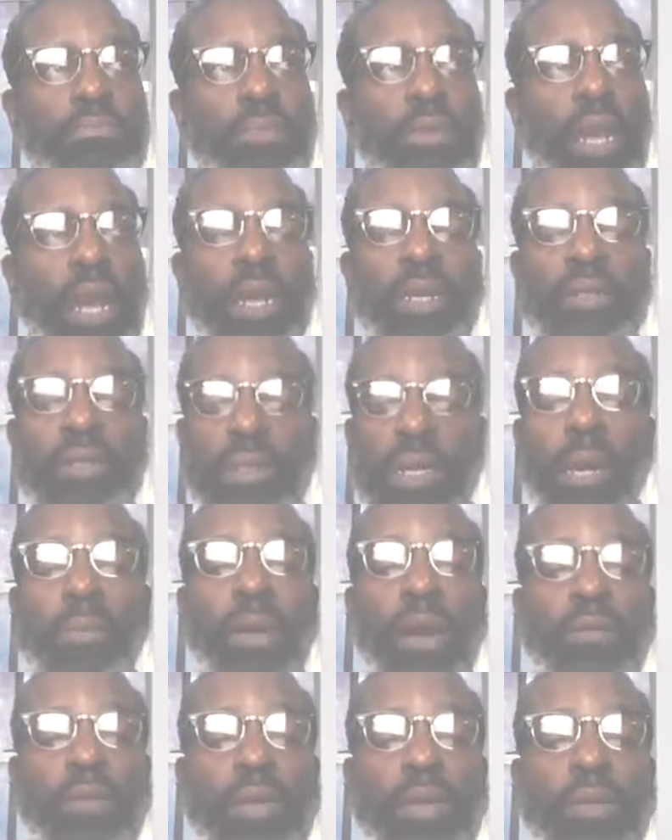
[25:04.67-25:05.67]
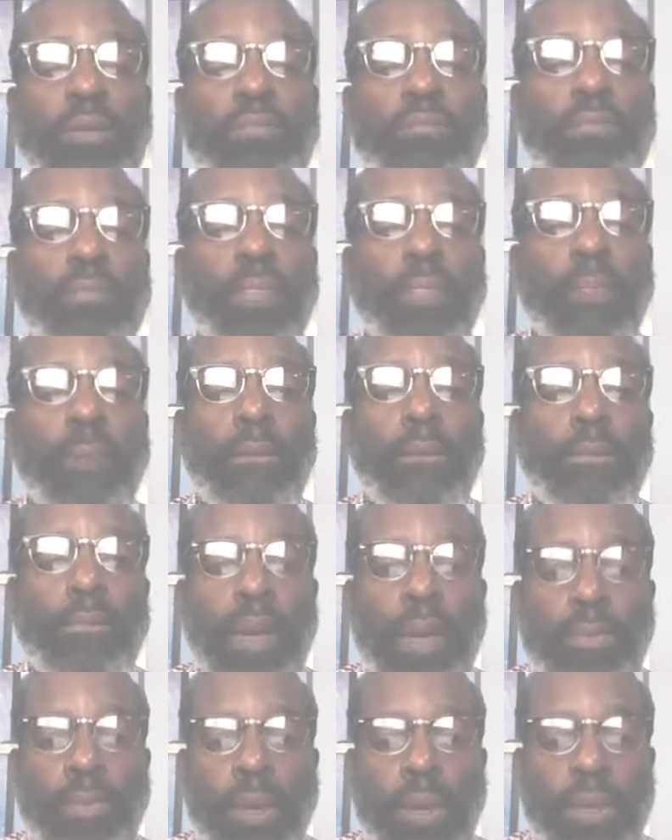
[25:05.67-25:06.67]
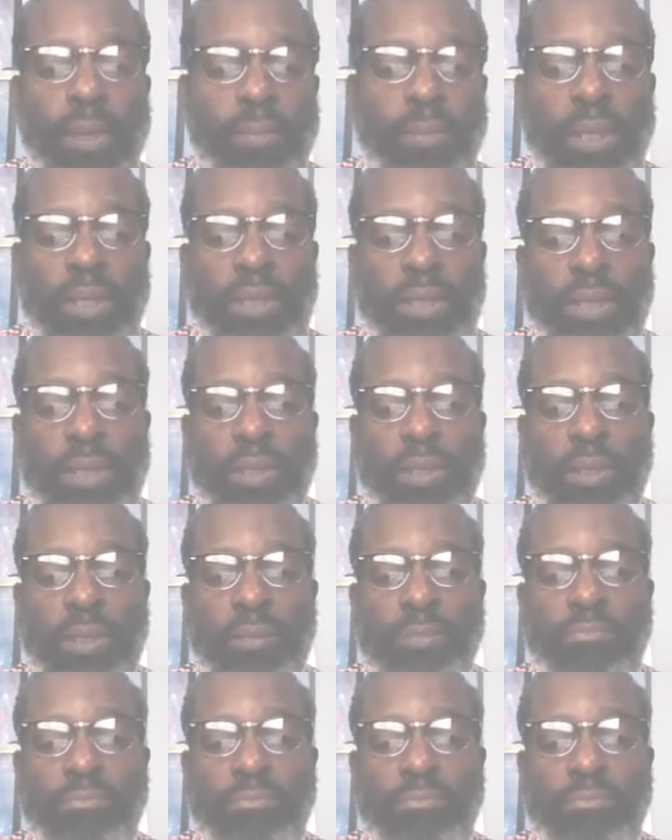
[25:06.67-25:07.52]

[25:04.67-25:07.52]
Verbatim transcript: And some of it, my brother, my sister,